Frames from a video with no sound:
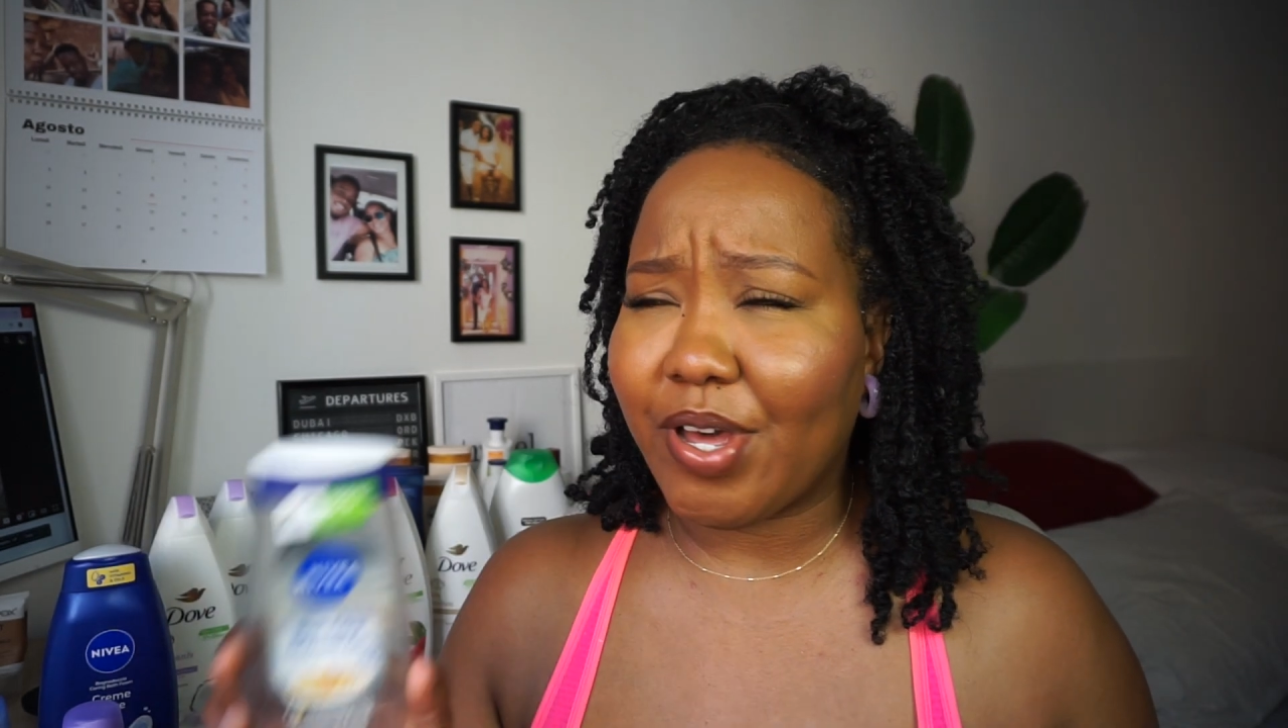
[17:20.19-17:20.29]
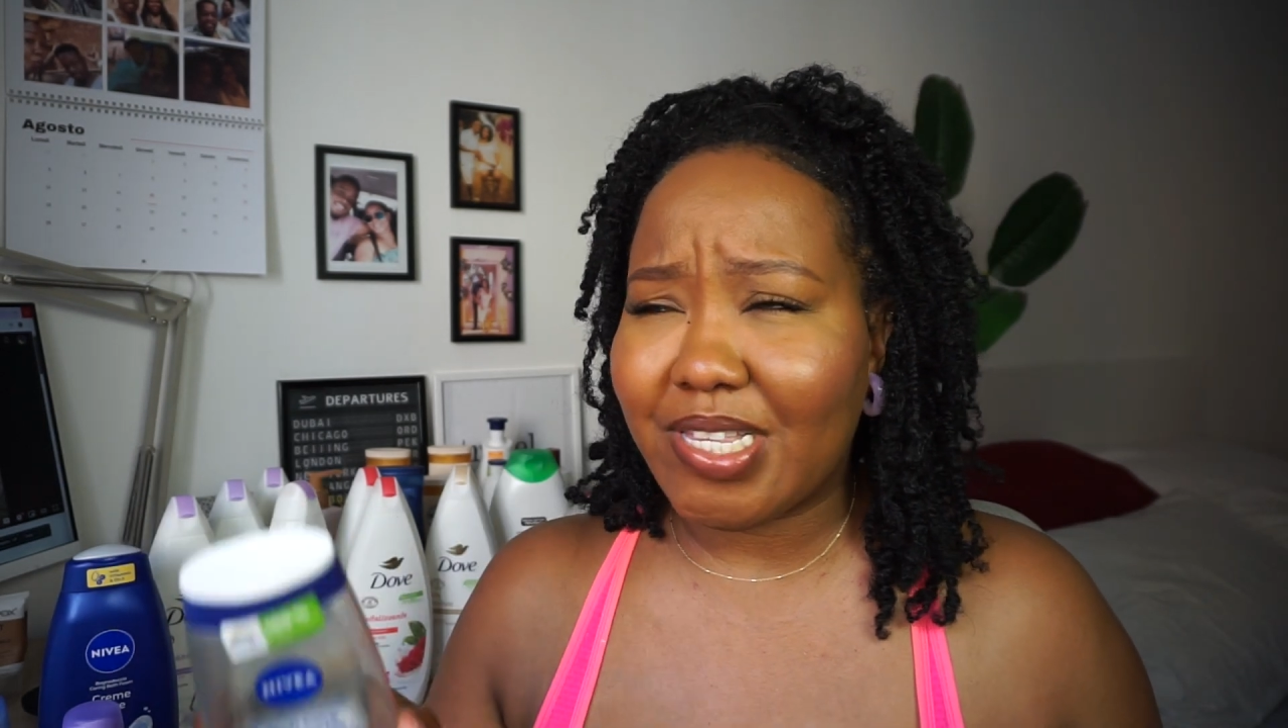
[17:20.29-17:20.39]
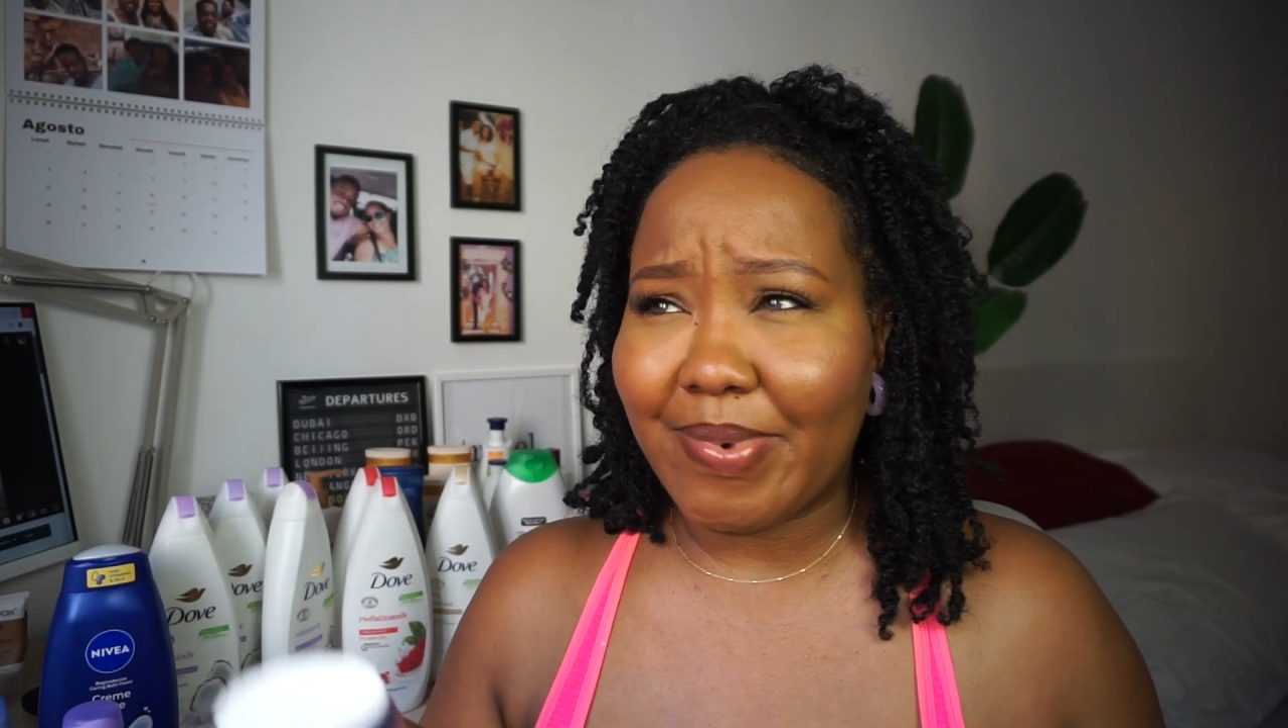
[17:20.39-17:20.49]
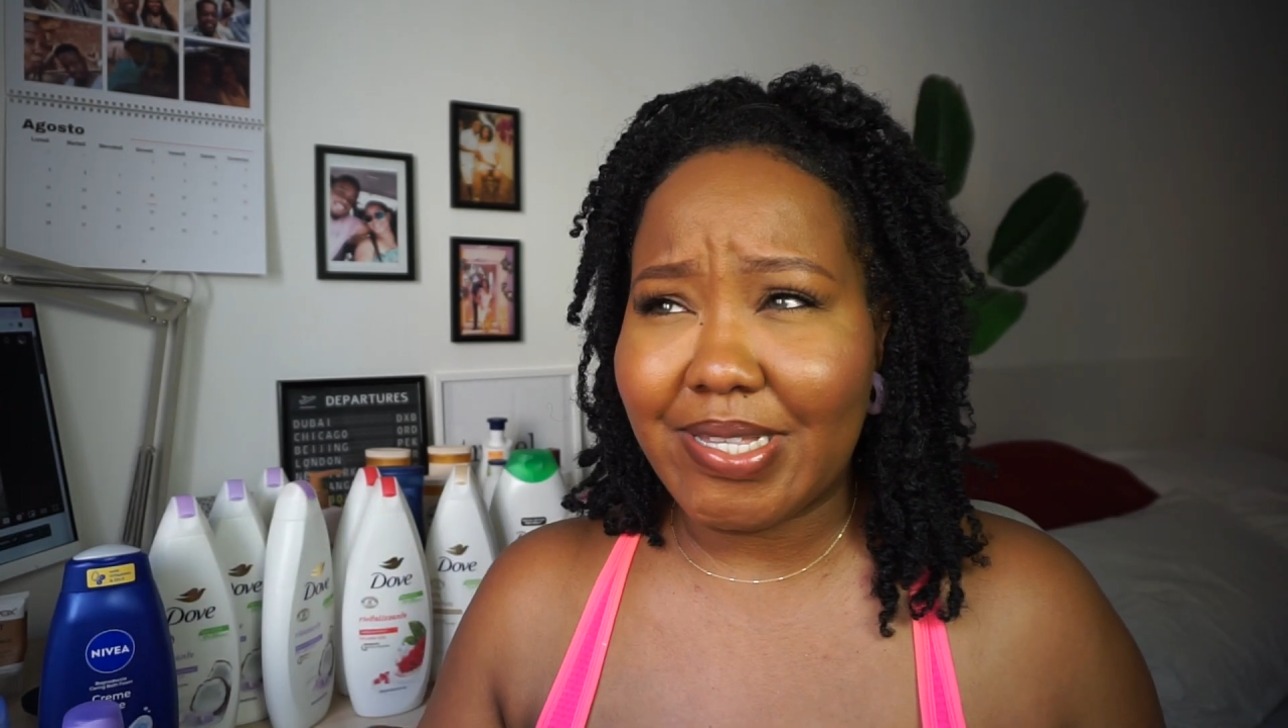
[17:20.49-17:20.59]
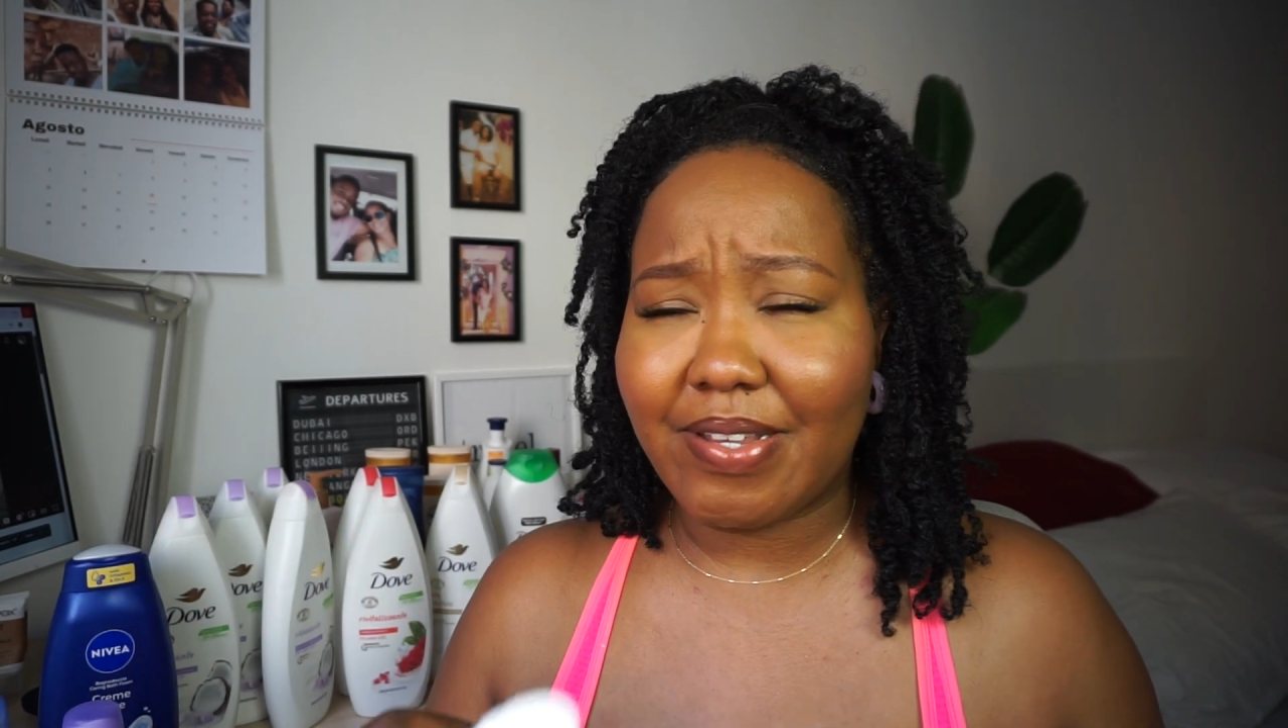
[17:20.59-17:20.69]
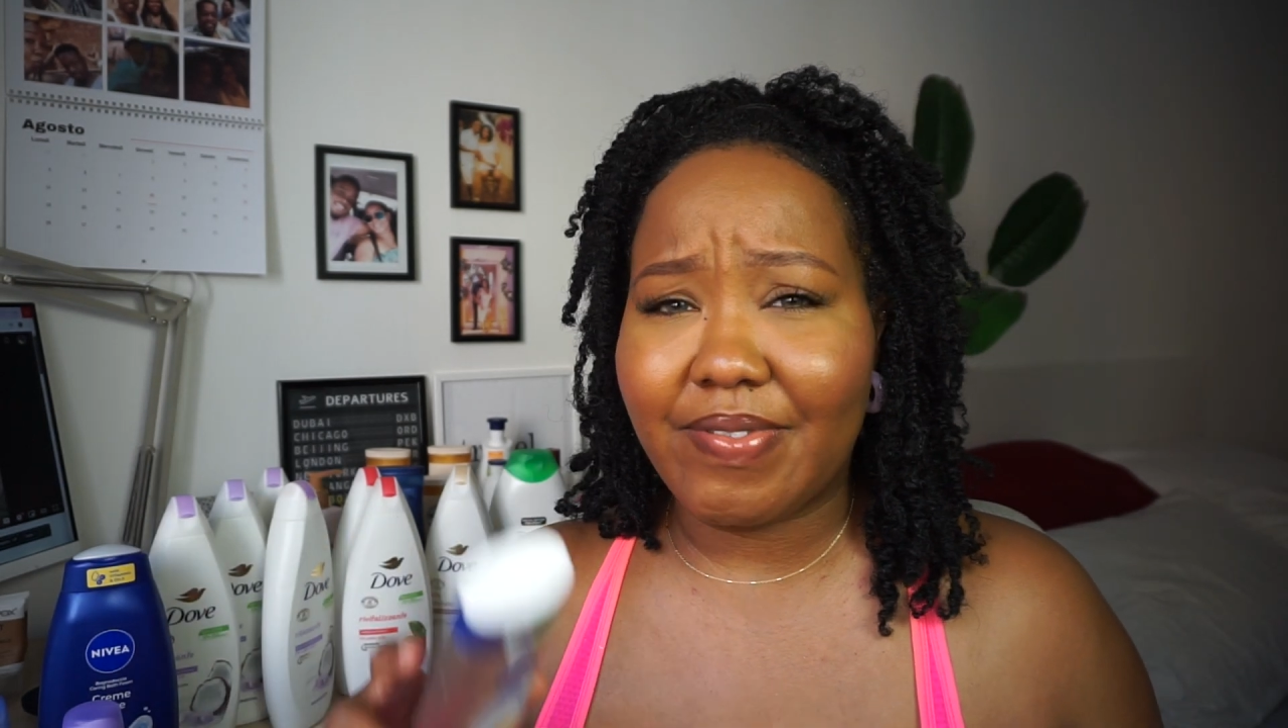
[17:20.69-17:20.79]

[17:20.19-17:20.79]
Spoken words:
expensive